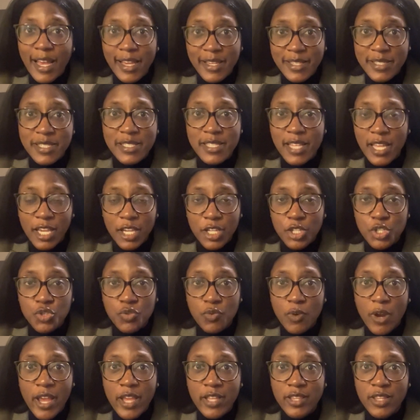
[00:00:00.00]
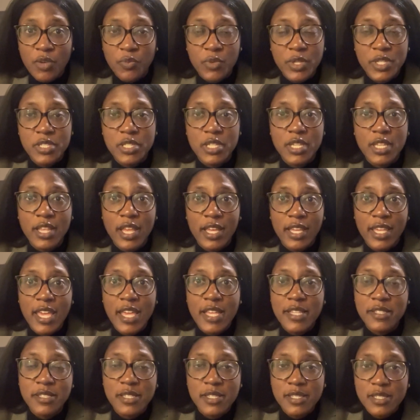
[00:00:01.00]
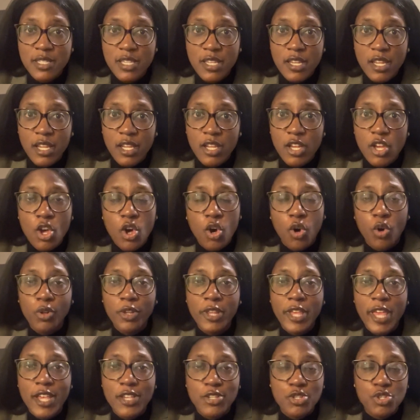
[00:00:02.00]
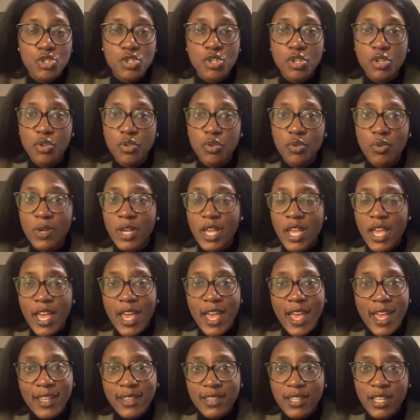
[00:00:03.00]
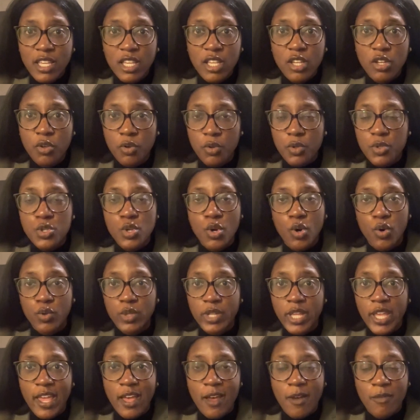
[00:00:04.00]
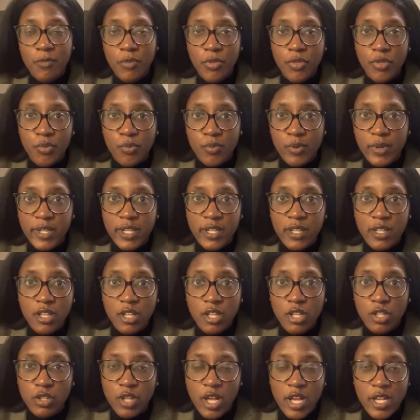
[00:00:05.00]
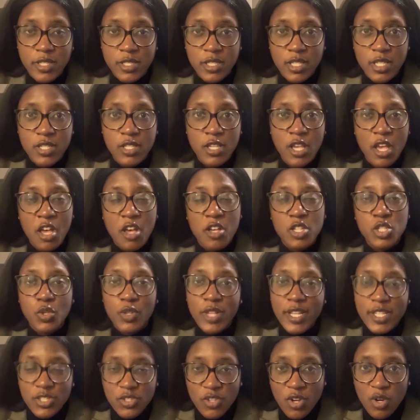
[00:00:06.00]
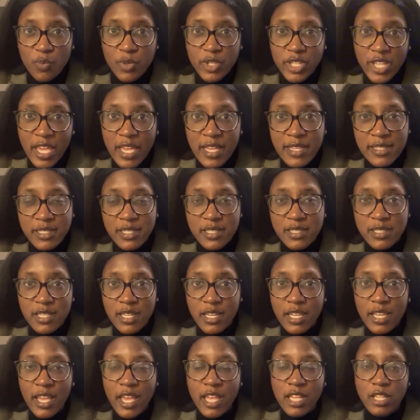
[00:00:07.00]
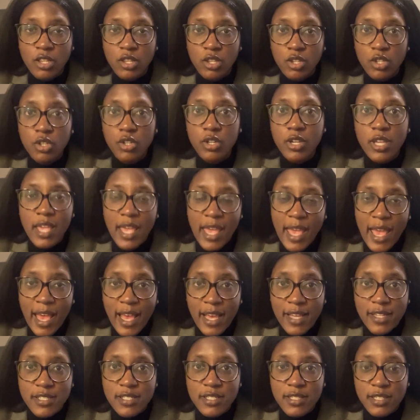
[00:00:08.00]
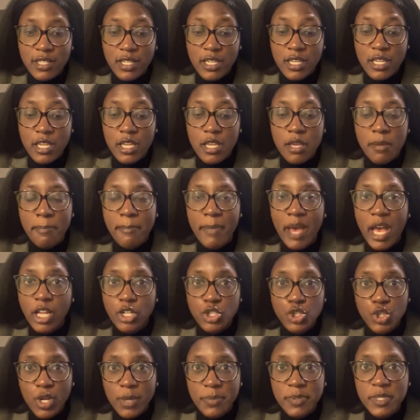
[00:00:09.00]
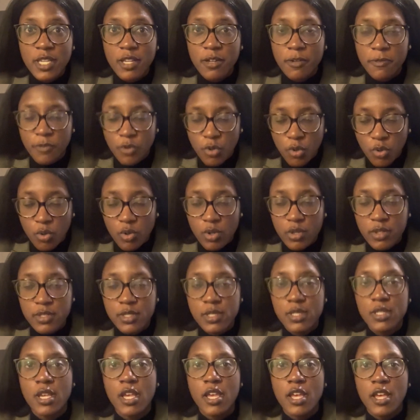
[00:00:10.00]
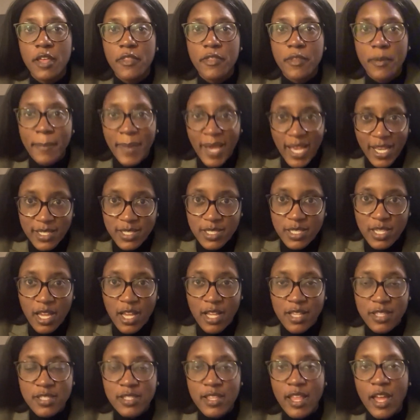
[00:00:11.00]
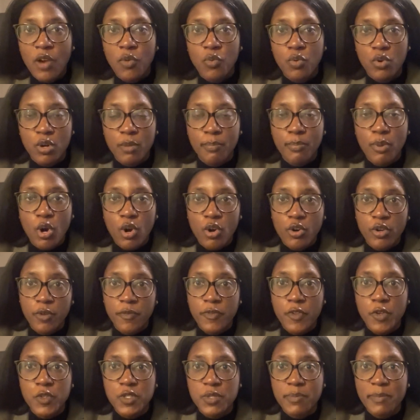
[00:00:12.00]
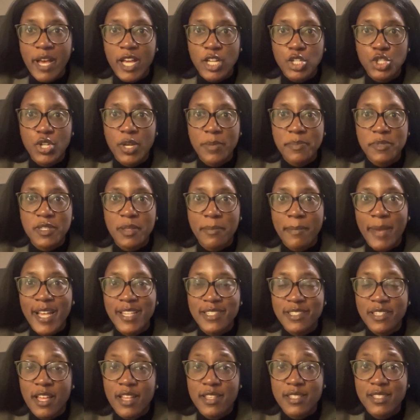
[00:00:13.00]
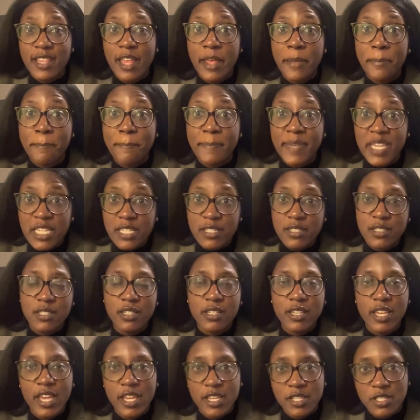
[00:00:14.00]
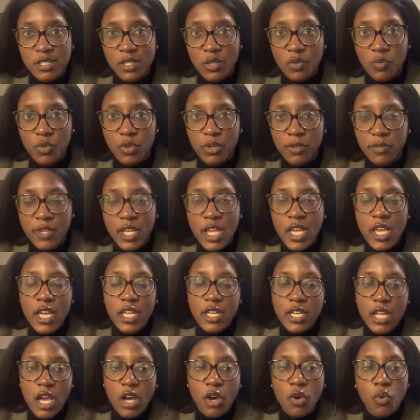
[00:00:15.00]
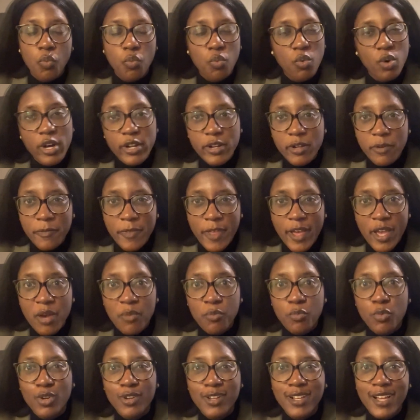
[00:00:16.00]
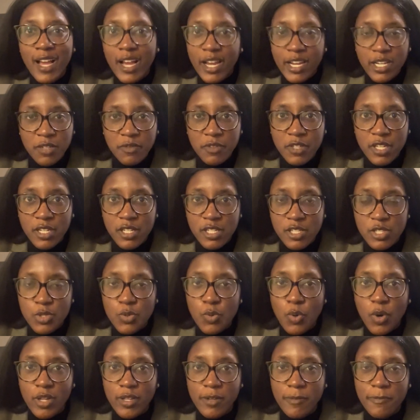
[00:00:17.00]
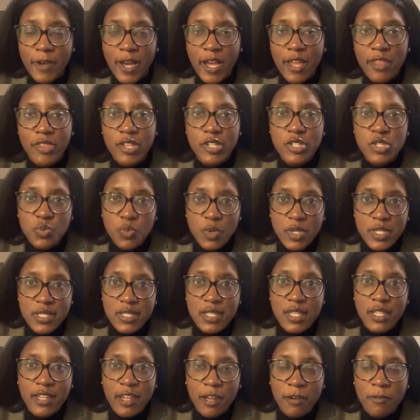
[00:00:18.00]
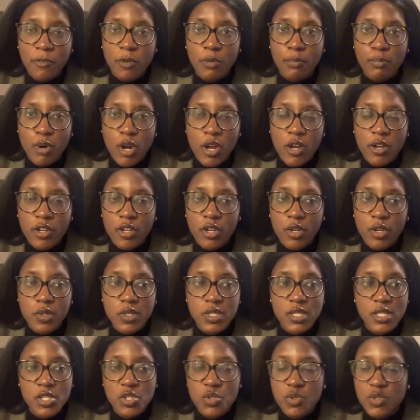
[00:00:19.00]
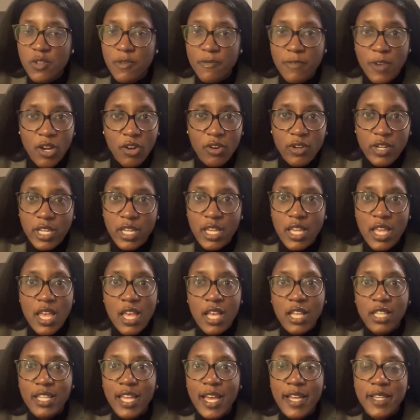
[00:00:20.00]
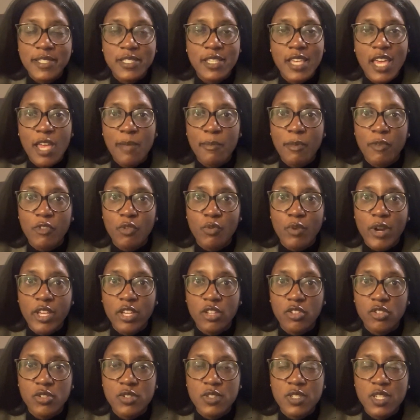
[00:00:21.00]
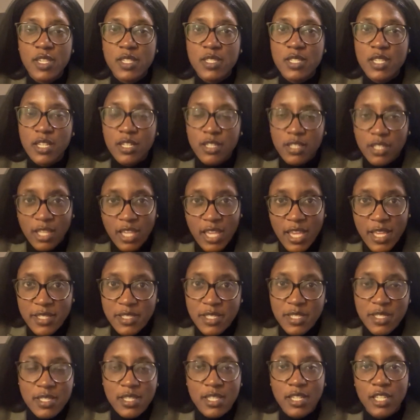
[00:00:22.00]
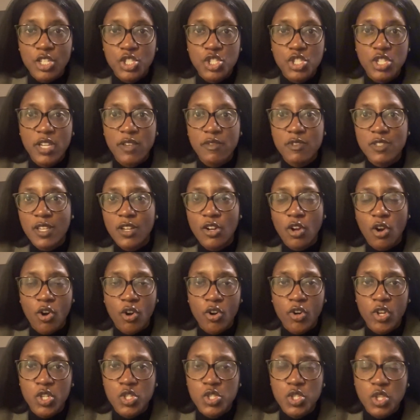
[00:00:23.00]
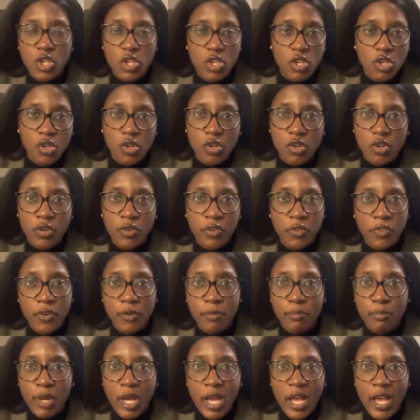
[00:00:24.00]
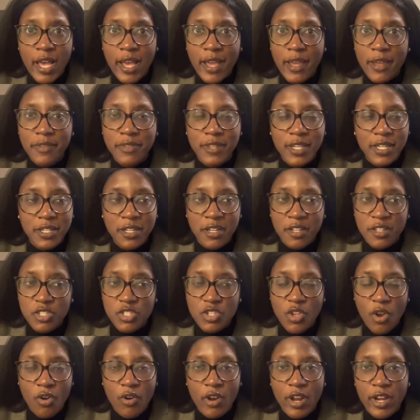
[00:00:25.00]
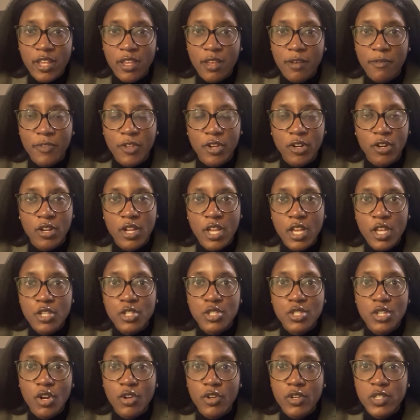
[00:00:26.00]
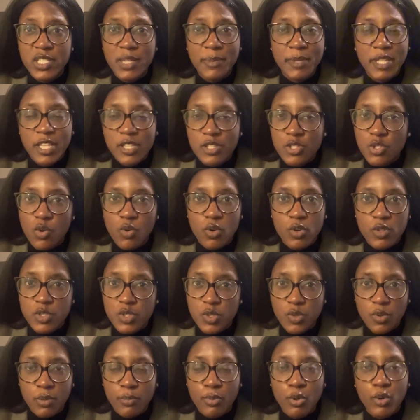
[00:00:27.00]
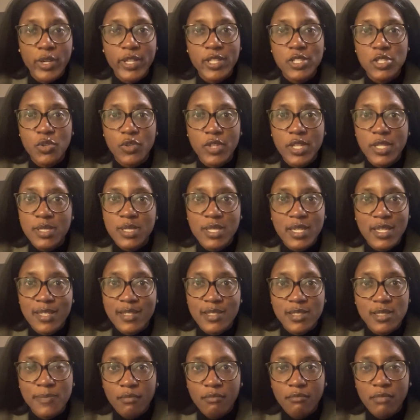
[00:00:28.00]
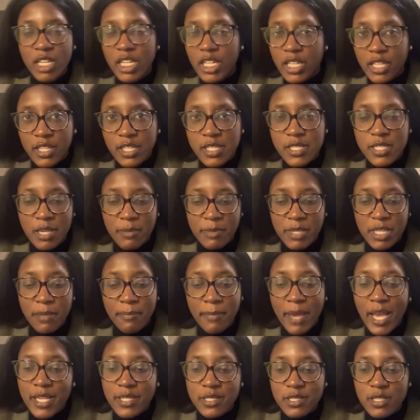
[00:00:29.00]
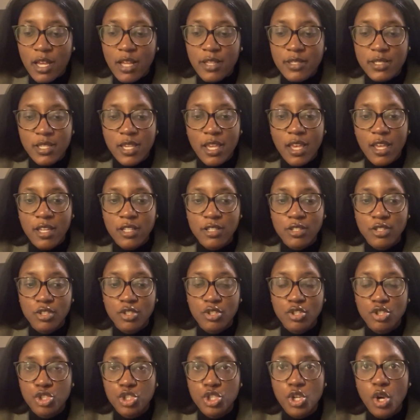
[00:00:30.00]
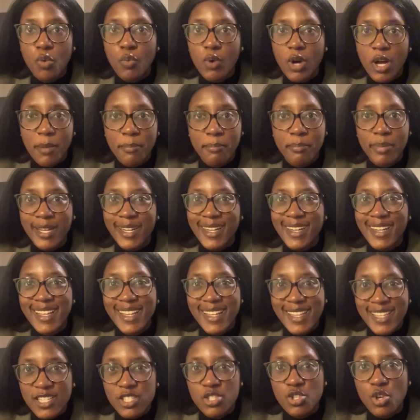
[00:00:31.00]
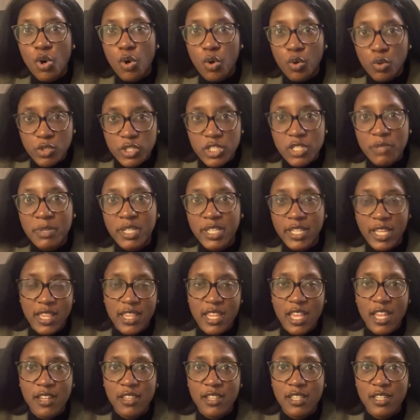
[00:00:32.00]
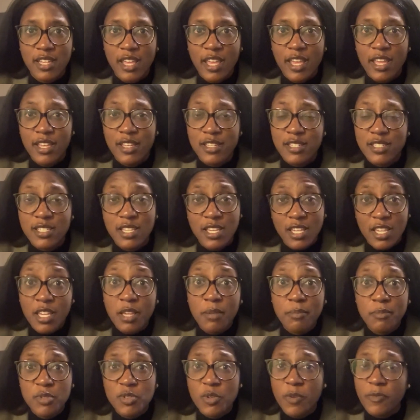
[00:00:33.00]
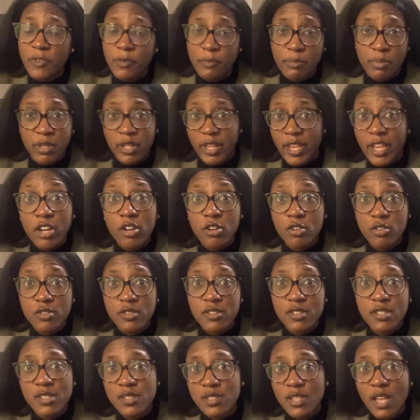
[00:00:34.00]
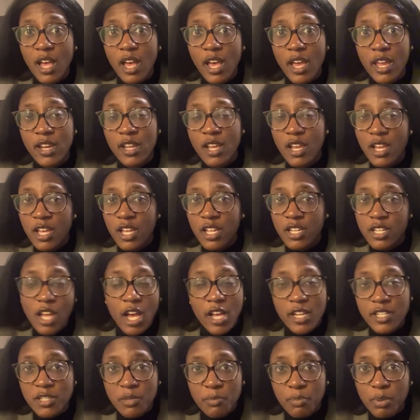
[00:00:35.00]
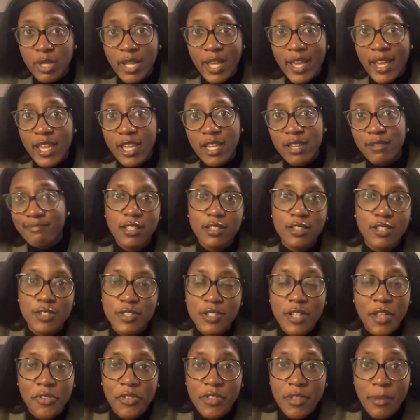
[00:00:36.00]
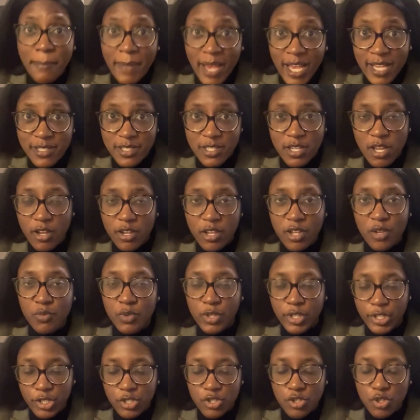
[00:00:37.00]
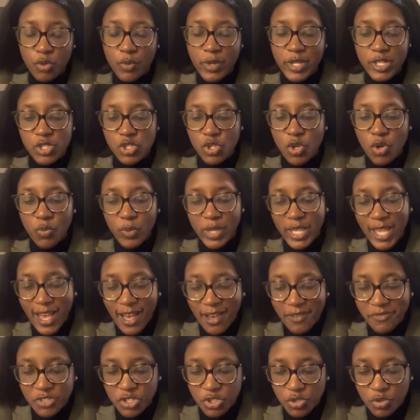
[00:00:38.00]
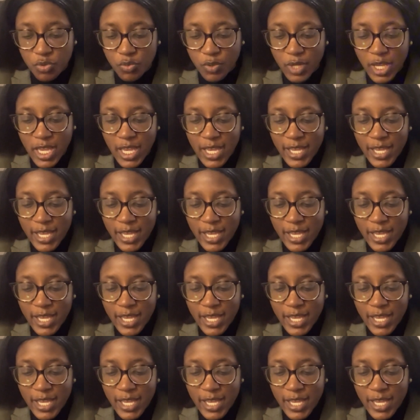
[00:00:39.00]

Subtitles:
state, right? That we see that Kansas City only has 2 and the Eagles only have 3 losses. So let's start with Kansas City and look at the matchups and, of course, the mascots that were a part of those matchups, the mascots that beat KC Wolf. Now, one of them we're kind of going to disqualify. This was the Denver Broncos. This was the very last game of the regular season. The Kansas City Chiefs had already secured their bye. They didn't start any of their starters. I mean, they scored 0 points. So this is meaningless. I mean, the mascots can show up, but it is ultimately, at the end of the day, a team. So if the players decide not to play, there's nothing the mascot can really do. And so we have to